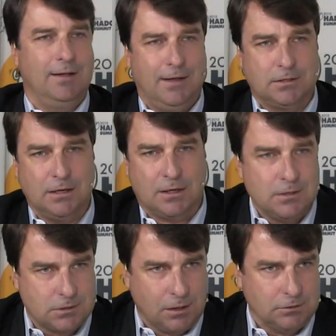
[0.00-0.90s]
Is it
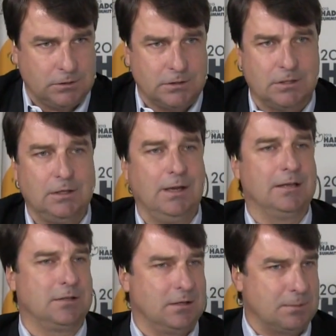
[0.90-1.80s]
consultancy?
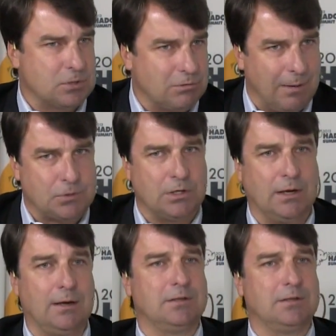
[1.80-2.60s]
Is it subscription?